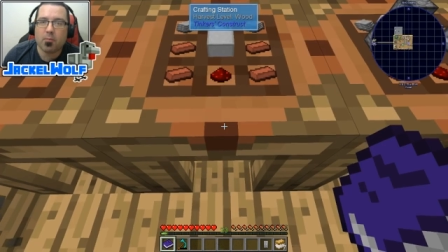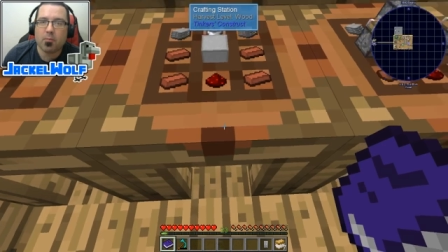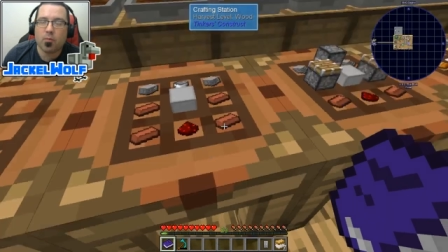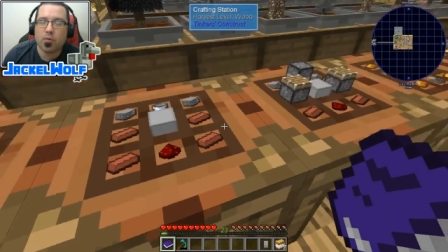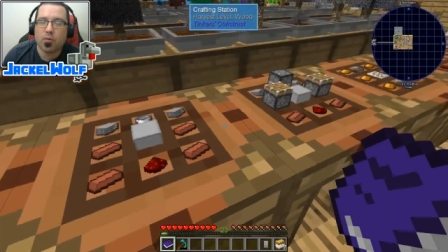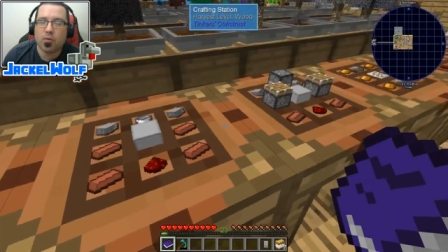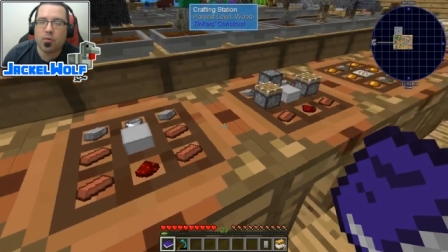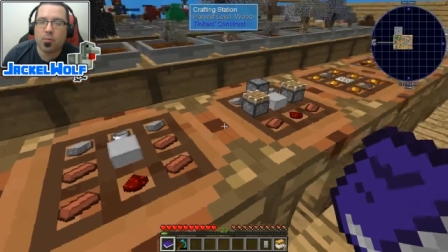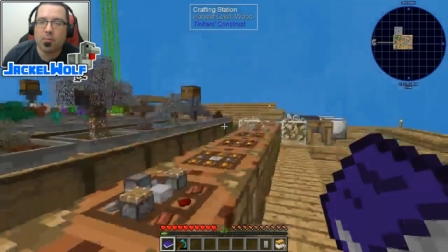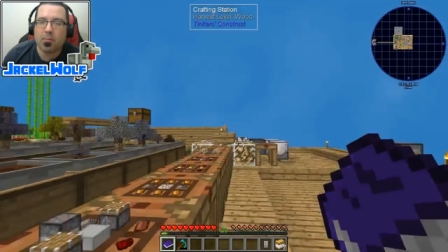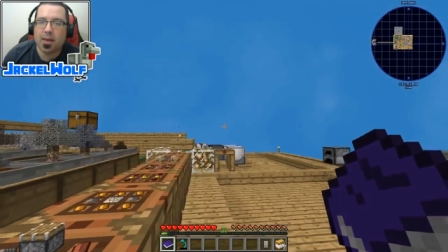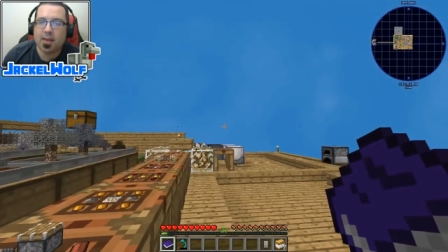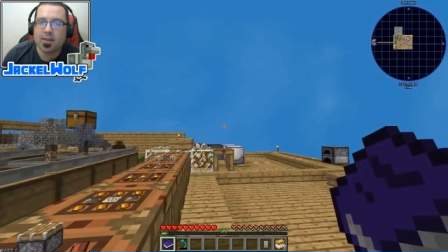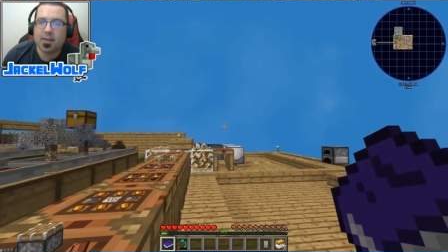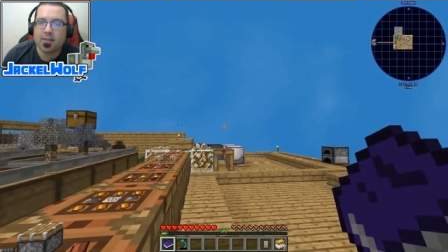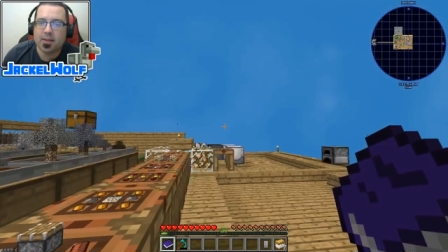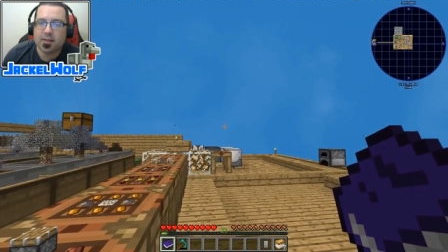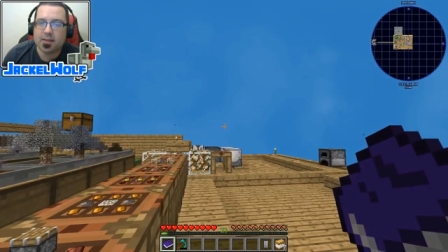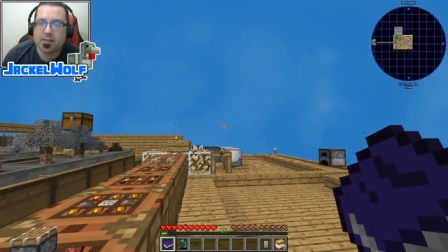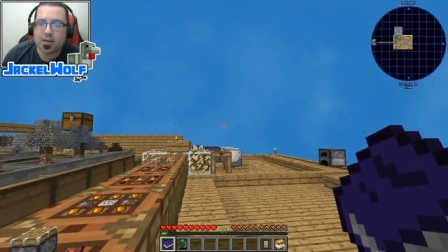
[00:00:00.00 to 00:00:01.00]
were
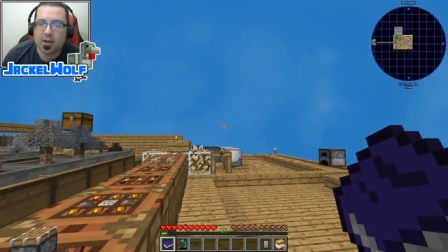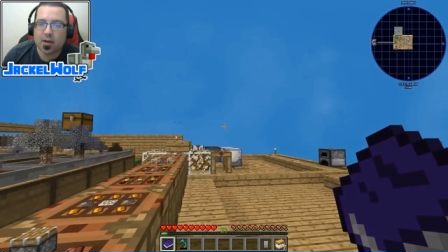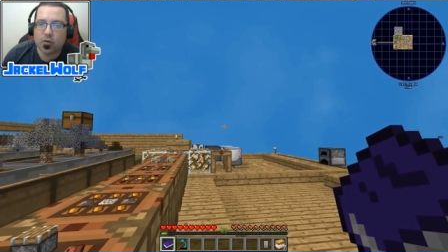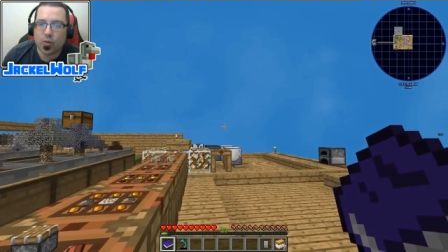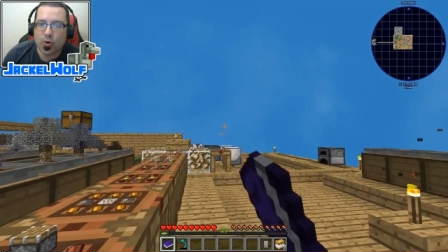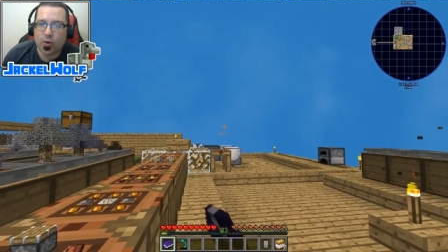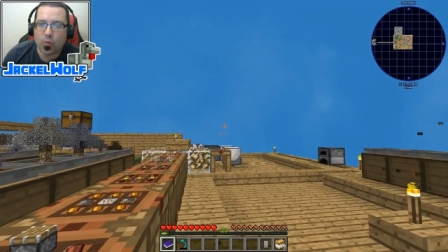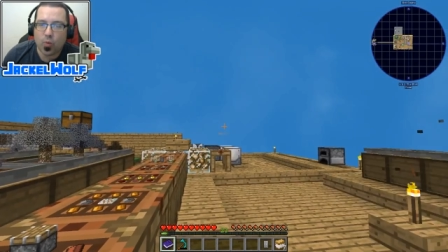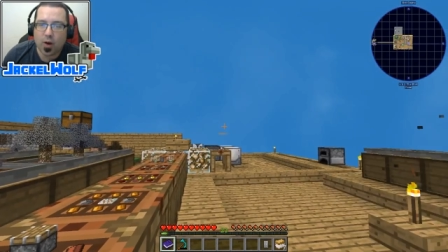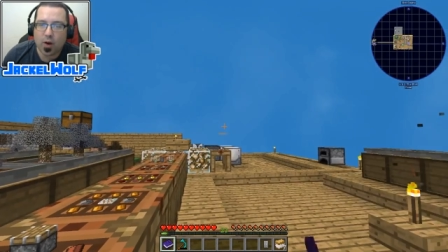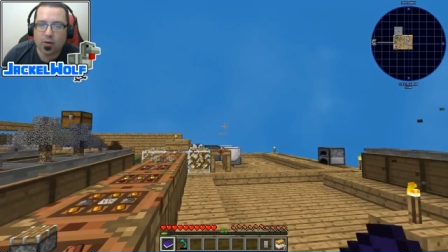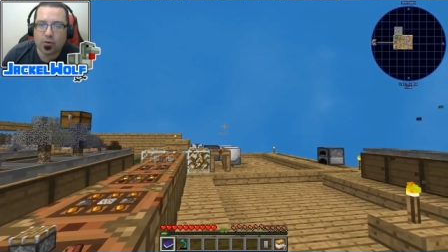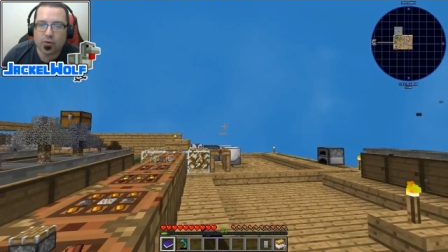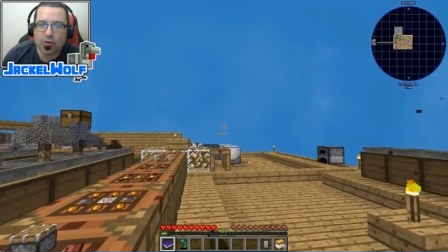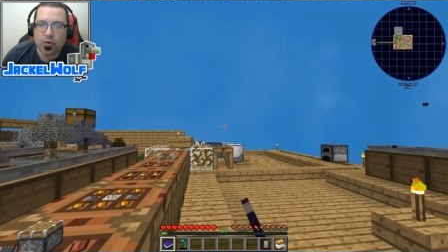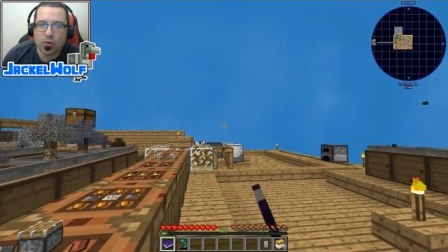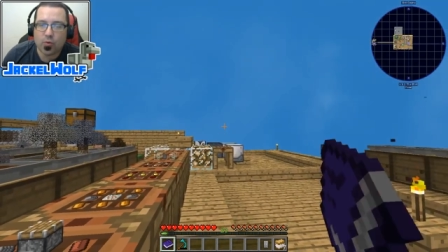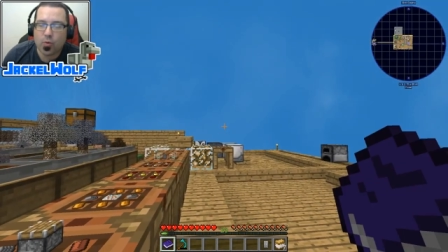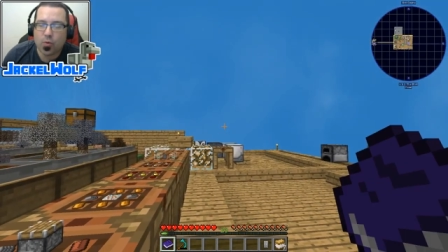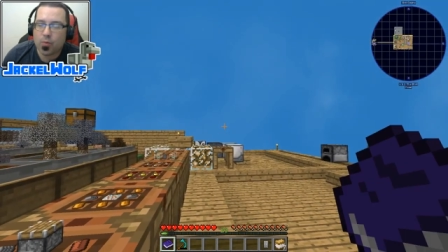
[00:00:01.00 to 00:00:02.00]
making this uh, quite a while
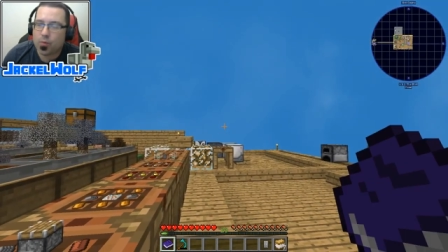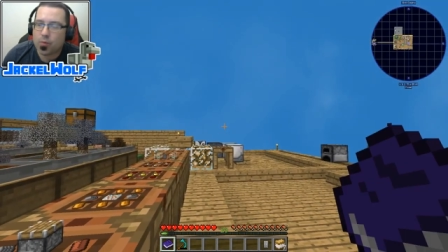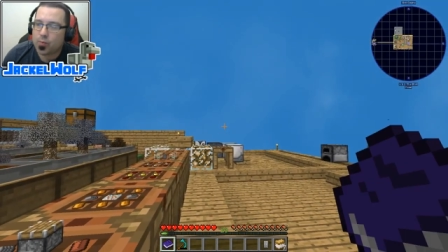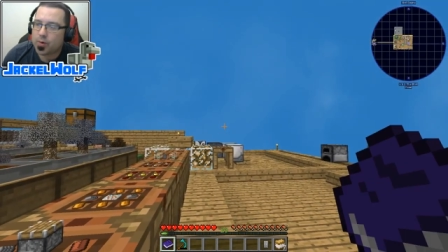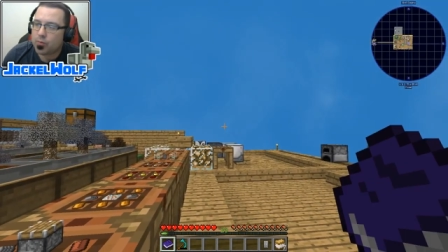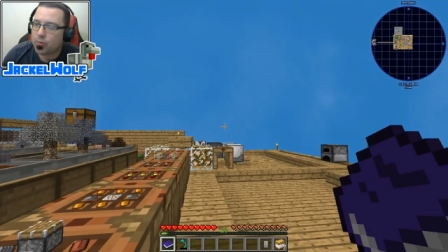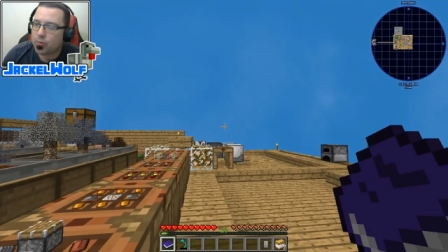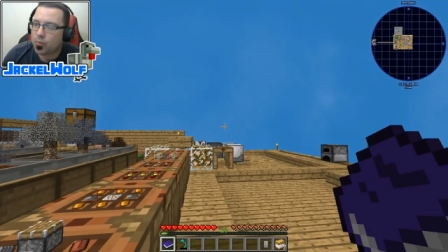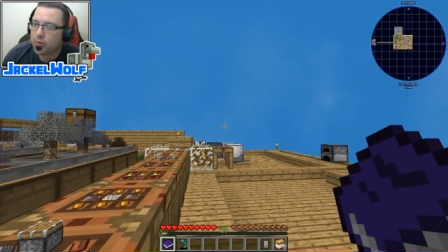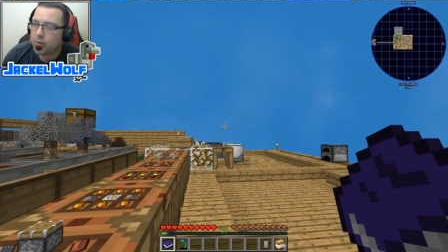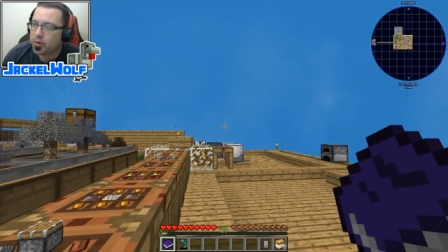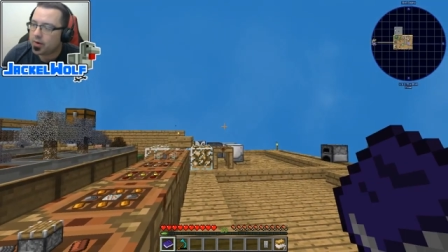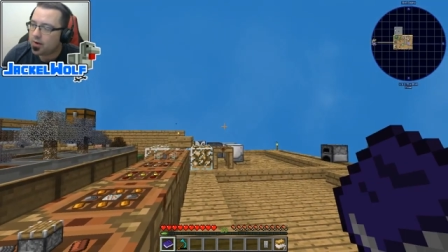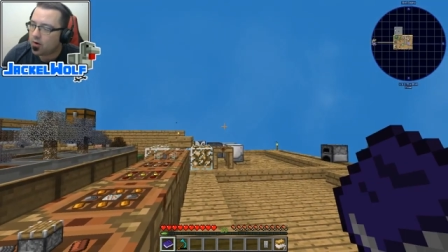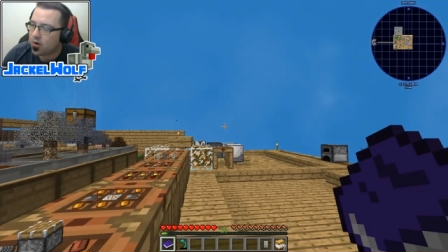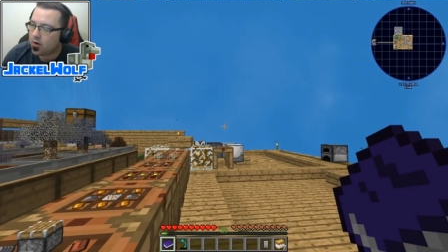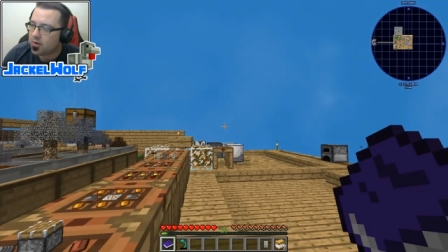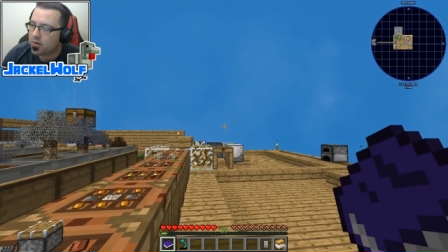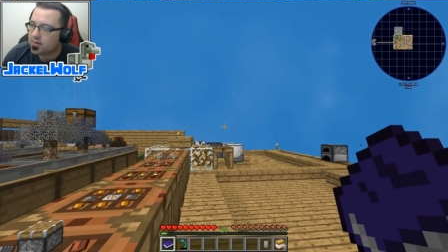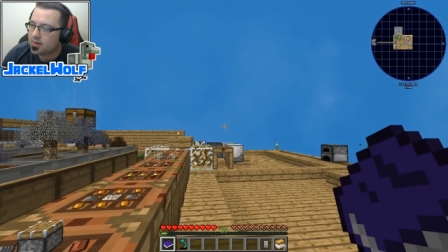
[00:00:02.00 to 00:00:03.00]
ago when we were
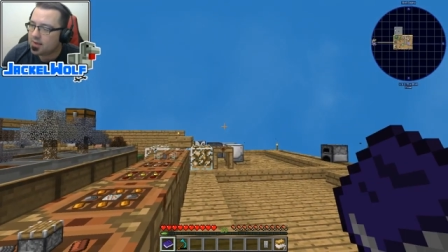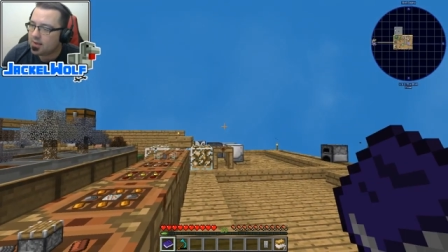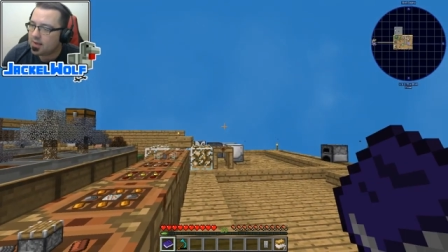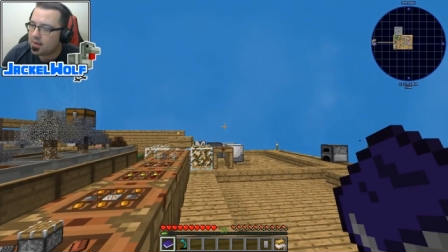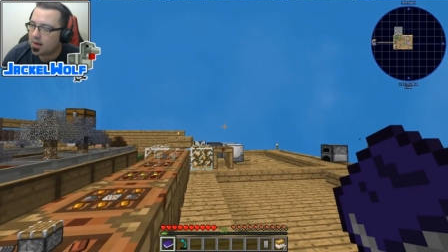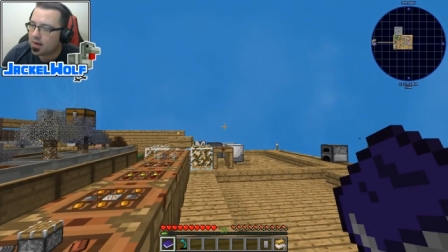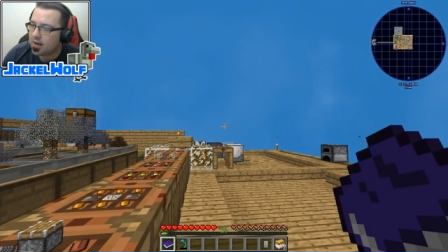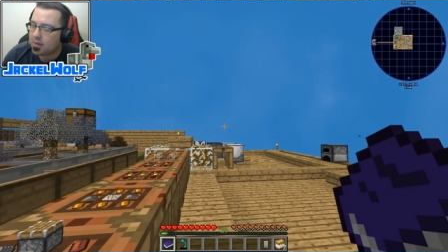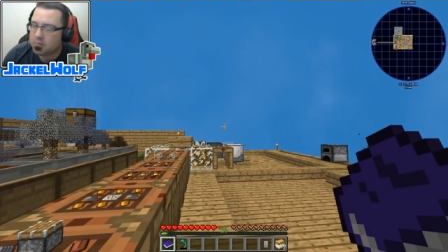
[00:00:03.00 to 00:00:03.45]
working on the, uh,